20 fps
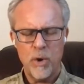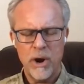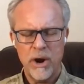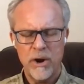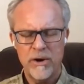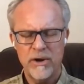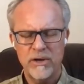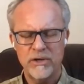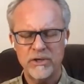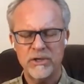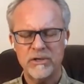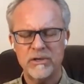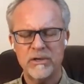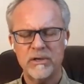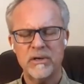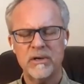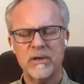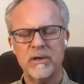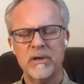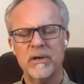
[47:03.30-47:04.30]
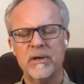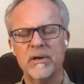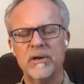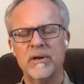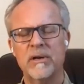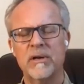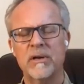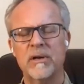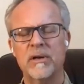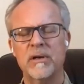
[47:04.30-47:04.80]
awareness,
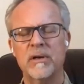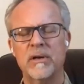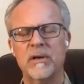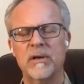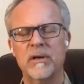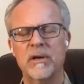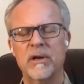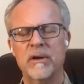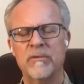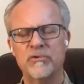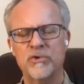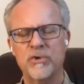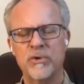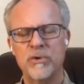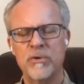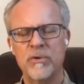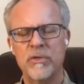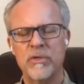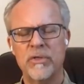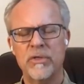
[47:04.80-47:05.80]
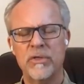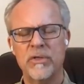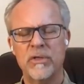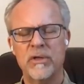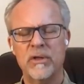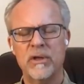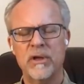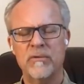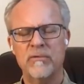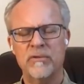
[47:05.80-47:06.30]
of
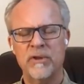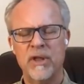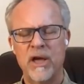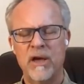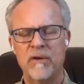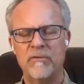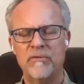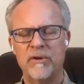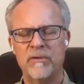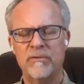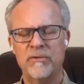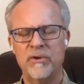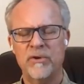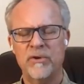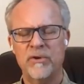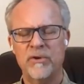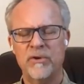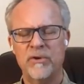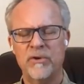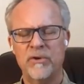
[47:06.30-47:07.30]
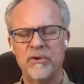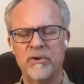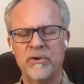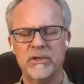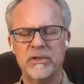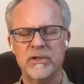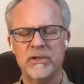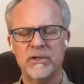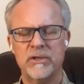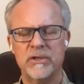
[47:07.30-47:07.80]
truth, of love, of
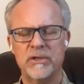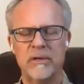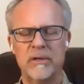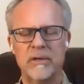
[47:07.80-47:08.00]
grace.